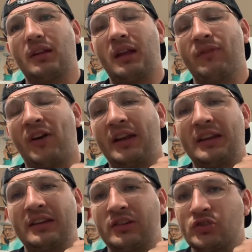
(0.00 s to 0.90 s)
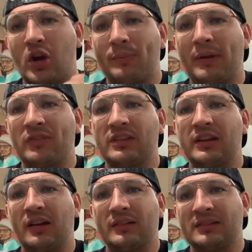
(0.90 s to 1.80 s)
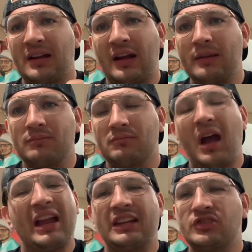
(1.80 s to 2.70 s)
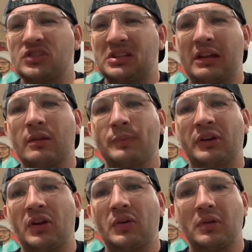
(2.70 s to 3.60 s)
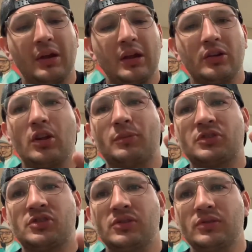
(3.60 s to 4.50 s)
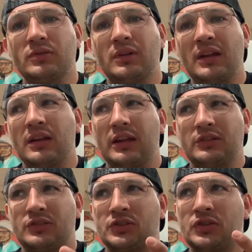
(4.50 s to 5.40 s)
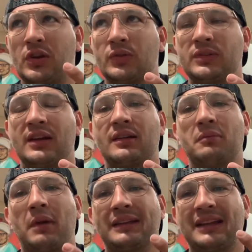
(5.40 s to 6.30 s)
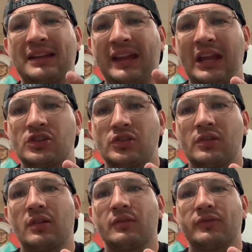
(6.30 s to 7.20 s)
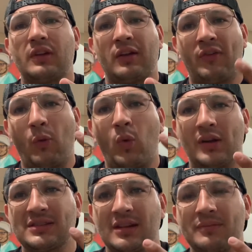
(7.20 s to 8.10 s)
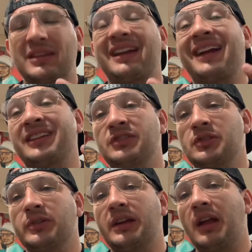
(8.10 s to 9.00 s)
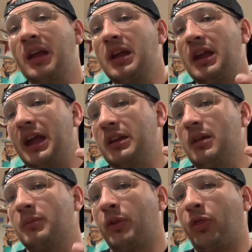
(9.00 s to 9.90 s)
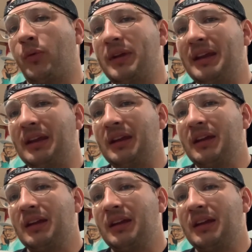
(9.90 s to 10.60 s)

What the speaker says: if I needed to drop everything on a dime, I could just get up and go. Number two, it just showed that my dedication of, if I want something, I can do it. And number three,